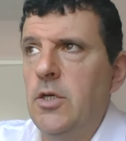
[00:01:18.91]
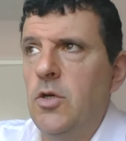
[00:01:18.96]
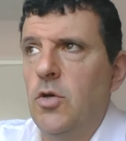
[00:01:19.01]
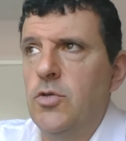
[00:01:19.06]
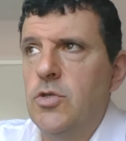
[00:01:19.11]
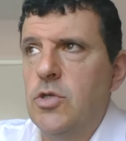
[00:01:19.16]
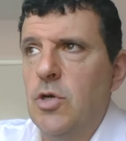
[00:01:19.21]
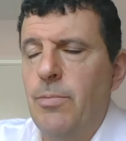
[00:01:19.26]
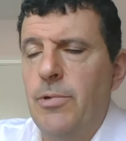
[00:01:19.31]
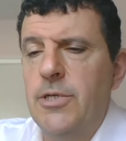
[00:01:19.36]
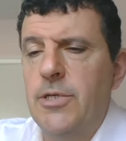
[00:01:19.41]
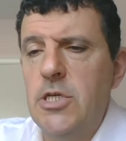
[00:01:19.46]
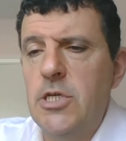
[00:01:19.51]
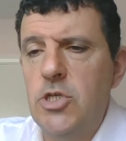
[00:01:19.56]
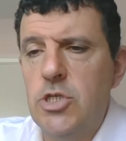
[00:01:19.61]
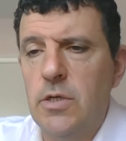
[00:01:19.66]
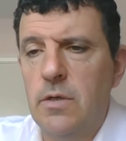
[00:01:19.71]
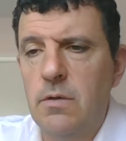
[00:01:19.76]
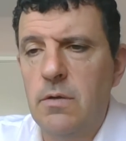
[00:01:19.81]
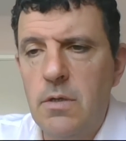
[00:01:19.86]

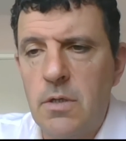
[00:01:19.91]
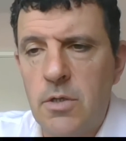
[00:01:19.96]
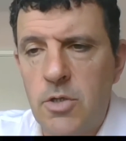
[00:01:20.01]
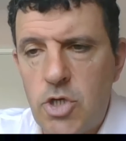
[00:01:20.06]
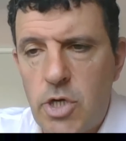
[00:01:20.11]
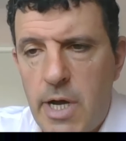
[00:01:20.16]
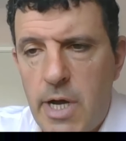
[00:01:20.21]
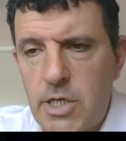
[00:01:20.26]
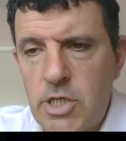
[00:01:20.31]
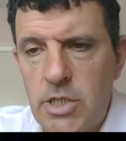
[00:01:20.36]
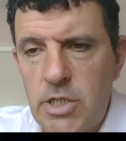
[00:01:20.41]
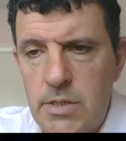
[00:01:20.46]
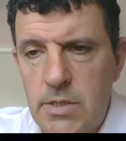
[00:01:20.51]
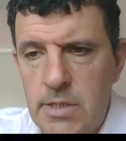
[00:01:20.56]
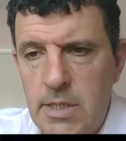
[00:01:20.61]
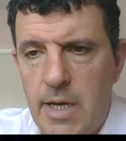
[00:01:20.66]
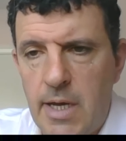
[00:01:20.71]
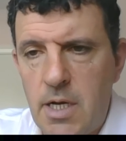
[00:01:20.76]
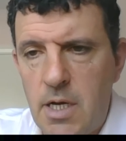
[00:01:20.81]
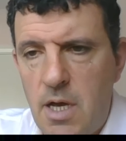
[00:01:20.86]
double-digit
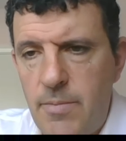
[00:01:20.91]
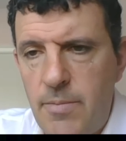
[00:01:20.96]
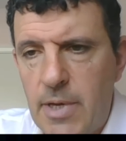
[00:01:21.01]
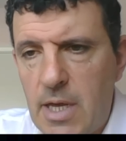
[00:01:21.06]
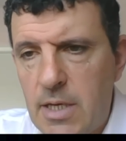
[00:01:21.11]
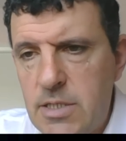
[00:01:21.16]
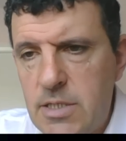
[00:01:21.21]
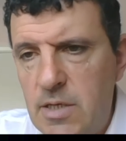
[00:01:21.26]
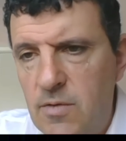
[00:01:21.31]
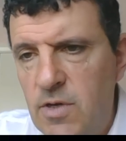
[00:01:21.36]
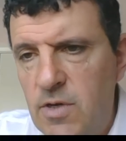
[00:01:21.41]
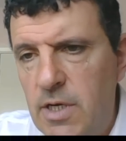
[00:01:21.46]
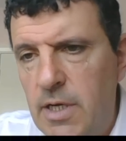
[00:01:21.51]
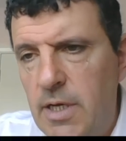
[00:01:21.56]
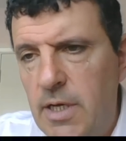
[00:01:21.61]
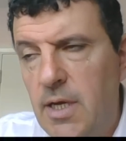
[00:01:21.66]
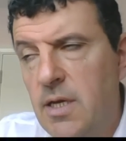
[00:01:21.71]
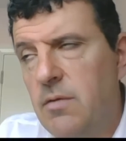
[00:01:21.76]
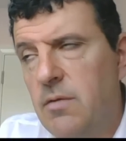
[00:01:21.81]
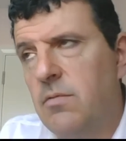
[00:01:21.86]
contractions in economic
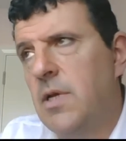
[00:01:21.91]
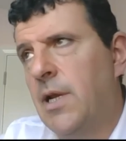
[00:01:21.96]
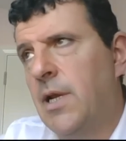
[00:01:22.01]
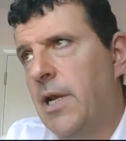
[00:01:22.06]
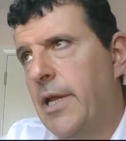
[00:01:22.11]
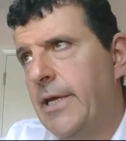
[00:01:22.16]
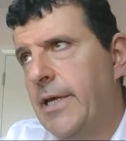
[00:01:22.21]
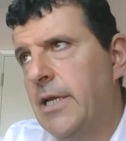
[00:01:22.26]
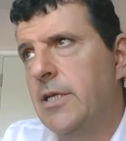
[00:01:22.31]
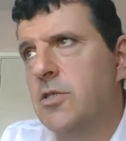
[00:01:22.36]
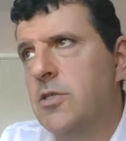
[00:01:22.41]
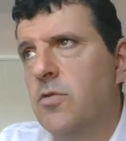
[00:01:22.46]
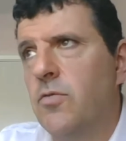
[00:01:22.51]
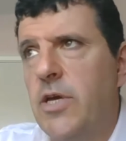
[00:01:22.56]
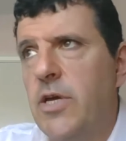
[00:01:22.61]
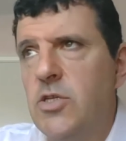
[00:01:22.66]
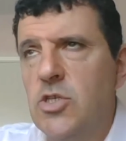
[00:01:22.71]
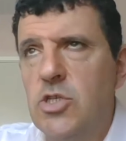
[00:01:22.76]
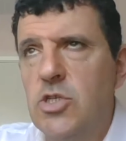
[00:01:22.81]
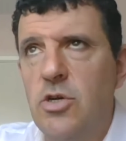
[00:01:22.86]
activity and likely to
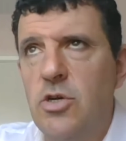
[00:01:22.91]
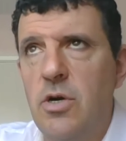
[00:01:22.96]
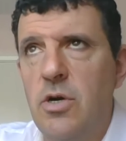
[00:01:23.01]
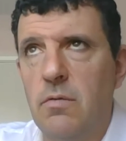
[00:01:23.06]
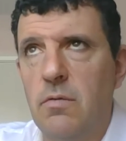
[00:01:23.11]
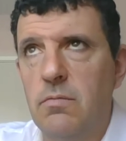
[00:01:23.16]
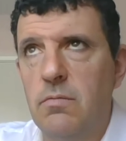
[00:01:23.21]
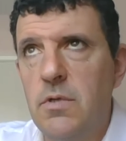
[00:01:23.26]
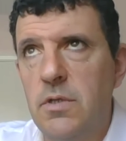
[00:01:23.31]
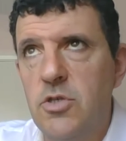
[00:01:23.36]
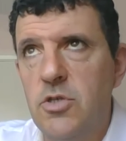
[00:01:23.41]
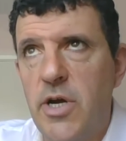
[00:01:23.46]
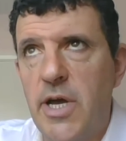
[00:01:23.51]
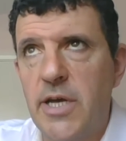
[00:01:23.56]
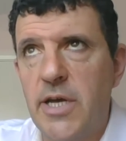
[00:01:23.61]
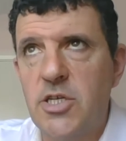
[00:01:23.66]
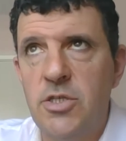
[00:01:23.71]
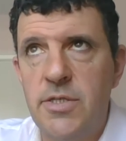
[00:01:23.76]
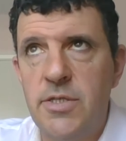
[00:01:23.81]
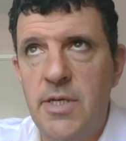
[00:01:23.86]
register
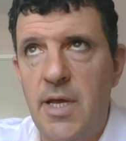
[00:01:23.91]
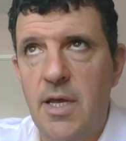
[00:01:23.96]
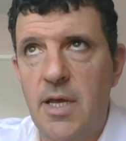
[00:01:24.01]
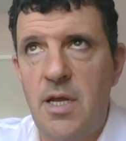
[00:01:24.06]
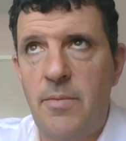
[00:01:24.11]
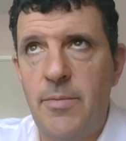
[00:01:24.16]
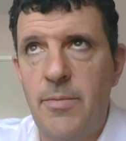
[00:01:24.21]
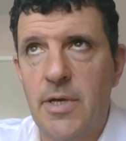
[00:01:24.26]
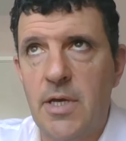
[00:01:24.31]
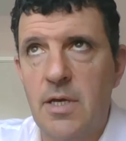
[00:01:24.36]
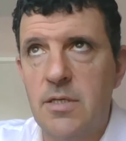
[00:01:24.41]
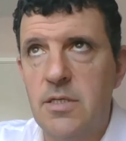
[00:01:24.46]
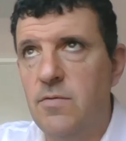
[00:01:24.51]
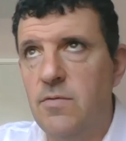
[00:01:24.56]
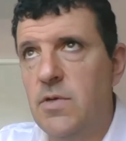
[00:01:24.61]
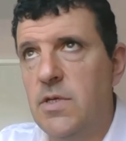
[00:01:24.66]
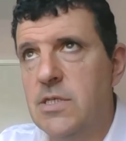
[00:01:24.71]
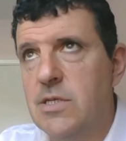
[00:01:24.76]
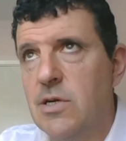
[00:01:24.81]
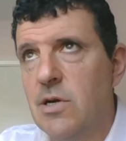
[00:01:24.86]
contractions in economic
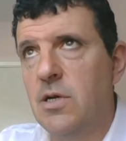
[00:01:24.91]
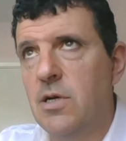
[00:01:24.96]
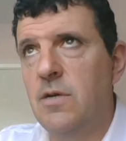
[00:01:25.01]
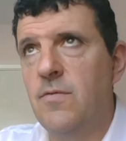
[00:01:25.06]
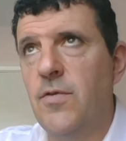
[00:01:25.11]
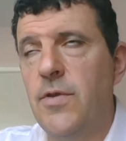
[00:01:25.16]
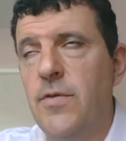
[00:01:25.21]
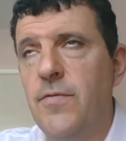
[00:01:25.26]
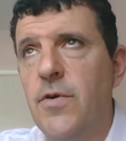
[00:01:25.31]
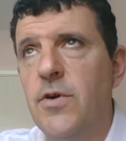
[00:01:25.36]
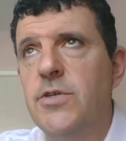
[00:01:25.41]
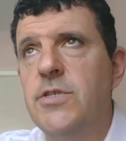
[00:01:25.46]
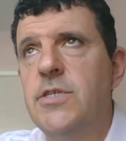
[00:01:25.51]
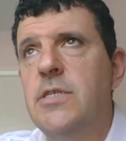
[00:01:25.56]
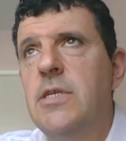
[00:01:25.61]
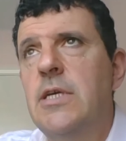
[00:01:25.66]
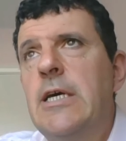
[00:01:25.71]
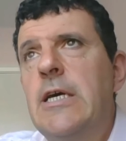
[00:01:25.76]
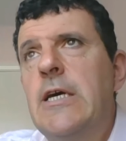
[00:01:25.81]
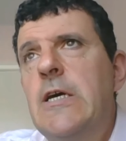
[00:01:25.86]
activity, certainly for the
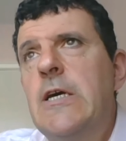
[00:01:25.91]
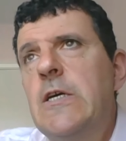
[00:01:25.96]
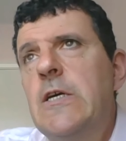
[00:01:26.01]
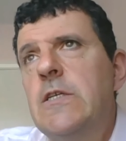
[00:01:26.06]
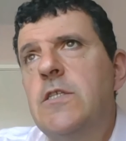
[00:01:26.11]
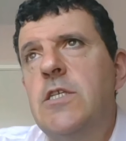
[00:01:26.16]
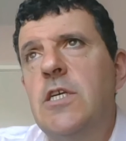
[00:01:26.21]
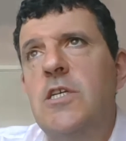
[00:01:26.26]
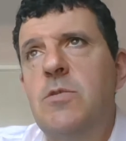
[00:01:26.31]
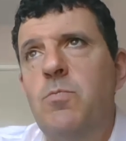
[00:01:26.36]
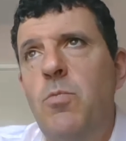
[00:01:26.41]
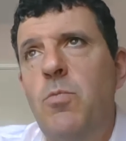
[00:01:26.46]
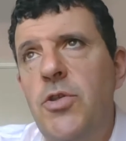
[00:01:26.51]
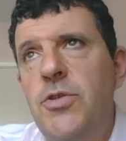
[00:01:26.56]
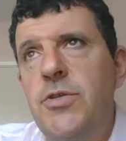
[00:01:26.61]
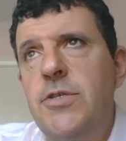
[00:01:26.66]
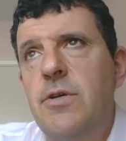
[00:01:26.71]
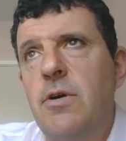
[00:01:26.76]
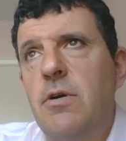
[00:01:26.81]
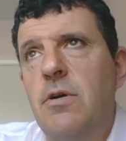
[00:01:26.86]
first 6
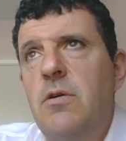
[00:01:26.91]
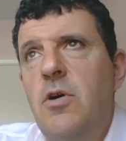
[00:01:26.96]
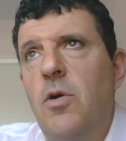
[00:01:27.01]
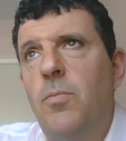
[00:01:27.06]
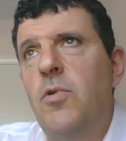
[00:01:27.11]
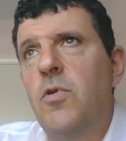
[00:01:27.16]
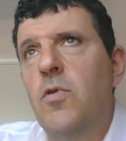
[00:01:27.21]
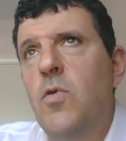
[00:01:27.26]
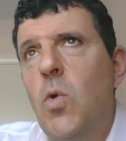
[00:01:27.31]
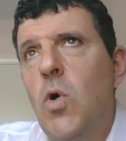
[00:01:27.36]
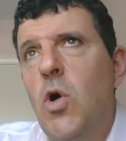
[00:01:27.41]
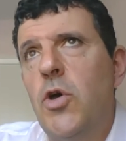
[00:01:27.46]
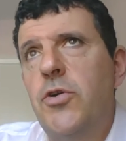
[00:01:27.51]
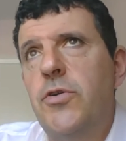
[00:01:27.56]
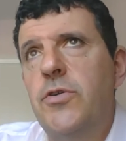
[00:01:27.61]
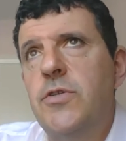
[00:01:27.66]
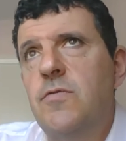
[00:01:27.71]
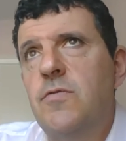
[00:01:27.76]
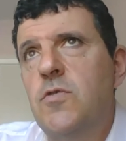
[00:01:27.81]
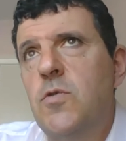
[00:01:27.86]
months or a couple of
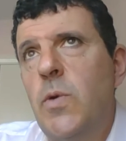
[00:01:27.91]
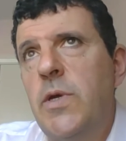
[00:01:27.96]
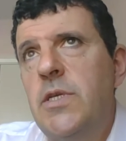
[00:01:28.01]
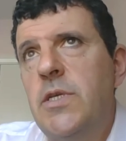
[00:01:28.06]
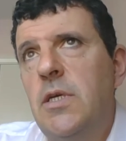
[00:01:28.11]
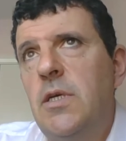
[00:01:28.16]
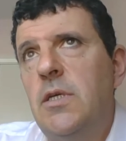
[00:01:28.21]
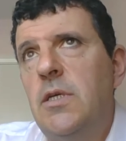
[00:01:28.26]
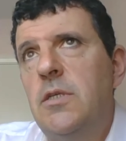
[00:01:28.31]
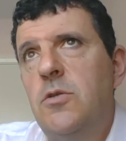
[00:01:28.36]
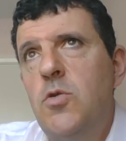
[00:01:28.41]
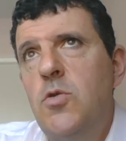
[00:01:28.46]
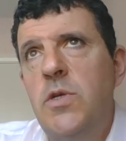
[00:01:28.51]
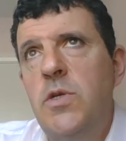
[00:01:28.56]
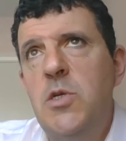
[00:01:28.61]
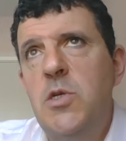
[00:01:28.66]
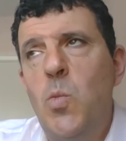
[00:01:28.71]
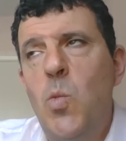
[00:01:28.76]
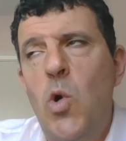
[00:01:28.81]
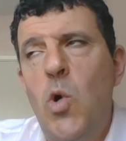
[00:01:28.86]
quarters of
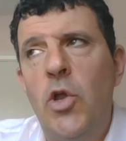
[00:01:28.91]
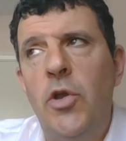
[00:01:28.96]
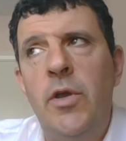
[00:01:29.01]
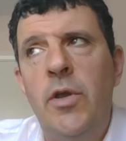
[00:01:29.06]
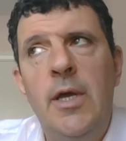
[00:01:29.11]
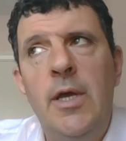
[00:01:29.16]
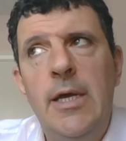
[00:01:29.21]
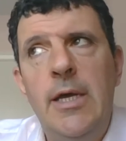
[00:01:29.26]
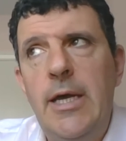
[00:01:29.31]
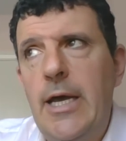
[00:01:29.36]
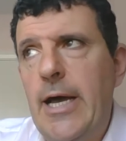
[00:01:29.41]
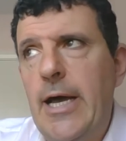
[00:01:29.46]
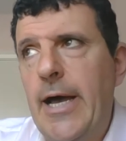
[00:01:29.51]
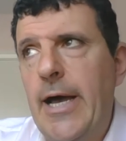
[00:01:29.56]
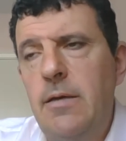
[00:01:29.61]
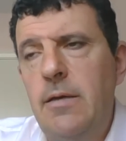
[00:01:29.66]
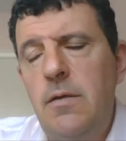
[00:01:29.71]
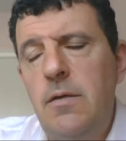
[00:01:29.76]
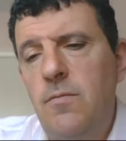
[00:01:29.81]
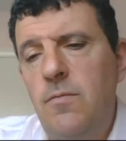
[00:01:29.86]
2021,
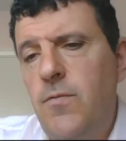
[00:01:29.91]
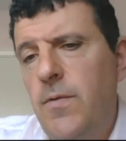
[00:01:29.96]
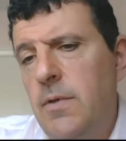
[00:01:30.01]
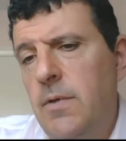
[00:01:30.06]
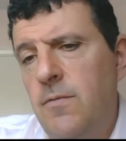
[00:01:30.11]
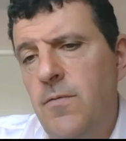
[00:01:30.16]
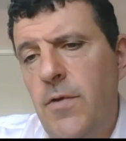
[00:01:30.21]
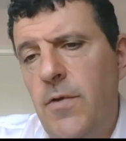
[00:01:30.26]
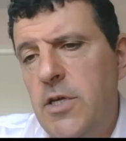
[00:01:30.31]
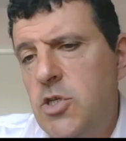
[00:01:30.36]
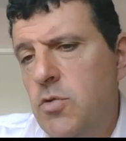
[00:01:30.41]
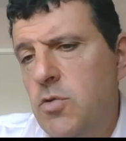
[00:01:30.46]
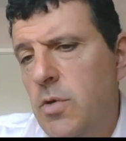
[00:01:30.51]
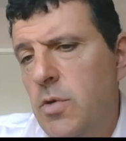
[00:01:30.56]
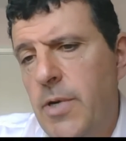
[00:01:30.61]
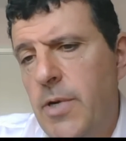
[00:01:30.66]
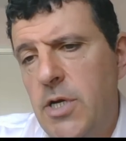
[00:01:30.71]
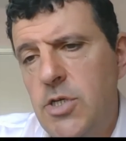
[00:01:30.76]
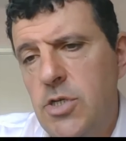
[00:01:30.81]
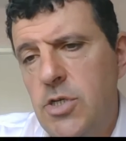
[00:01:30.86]

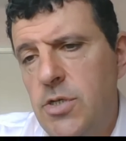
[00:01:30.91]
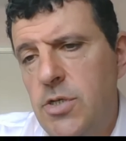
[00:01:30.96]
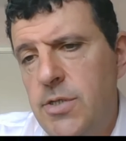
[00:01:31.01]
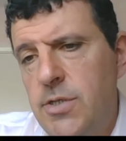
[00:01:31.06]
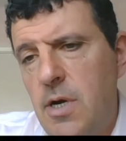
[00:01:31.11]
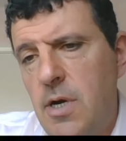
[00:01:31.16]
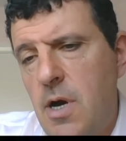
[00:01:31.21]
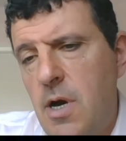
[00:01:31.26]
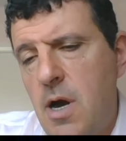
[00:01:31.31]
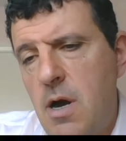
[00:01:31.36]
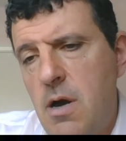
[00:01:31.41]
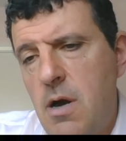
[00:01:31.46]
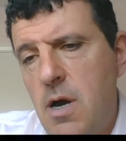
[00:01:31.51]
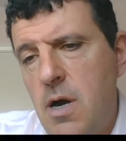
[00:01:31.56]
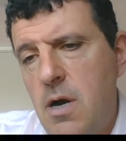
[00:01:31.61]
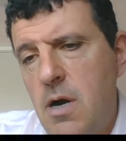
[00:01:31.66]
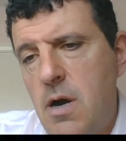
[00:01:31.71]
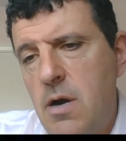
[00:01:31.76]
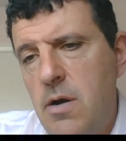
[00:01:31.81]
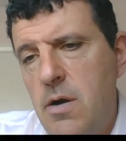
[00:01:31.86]
inflationary pressures
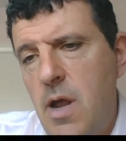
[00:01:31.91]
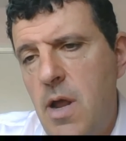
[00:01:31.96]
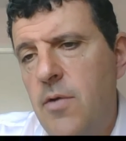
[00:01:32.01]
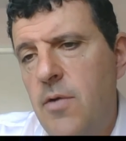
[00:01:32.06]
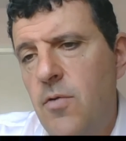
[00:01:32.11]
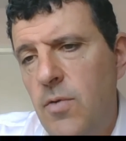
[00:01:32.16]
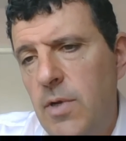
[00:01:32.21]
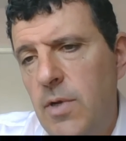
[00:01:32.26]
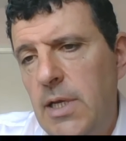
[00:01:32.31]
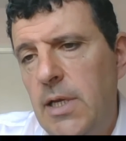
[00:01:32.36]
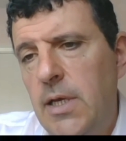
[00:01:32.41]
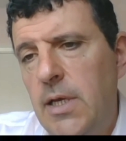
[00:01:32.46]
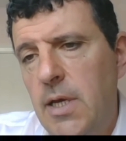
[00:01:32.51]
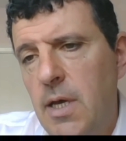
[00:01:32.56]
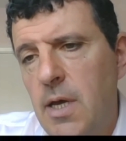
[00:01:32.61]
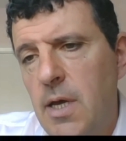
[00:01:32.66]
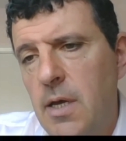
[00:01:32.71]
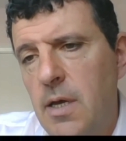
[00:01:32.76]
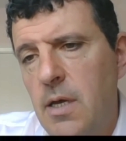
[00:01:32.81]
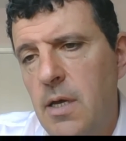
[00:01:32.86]
are not really
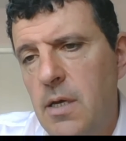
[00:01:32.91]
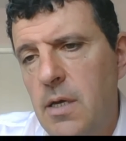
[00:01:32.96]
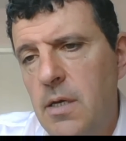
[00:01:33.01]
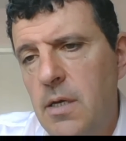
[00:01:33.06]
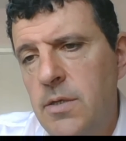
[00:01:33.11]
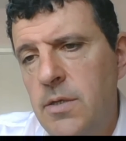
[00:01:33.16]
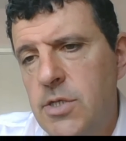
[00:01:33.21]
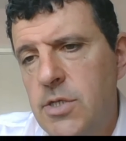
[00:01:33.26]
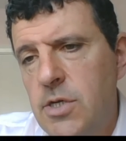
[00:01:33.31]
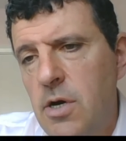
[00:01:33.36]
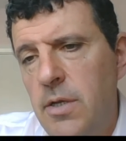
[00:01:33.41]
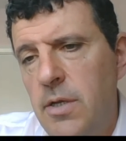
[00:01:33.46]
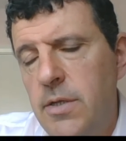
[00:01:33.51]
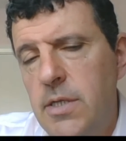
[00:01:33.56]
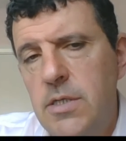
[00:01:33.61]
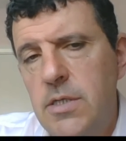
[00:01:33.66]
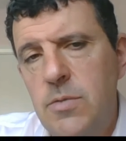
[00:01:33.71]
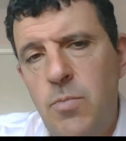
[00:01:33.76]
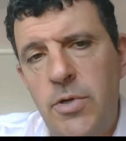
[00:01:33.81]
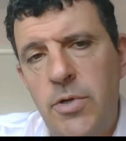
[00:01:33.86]
a concern at
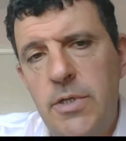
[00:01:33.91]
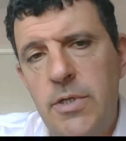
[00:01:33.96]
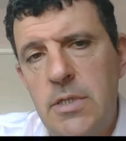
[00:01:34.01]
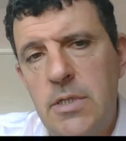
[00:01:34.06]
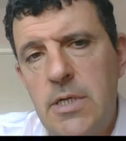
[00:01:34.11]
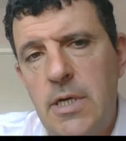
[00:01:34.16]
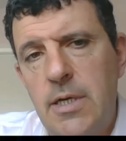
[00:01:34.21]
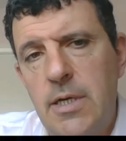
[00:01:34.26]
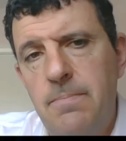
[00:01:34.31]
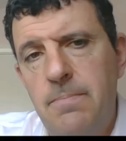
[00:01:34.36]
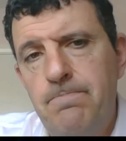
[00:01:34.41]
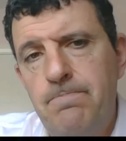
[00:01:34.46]
this point in time.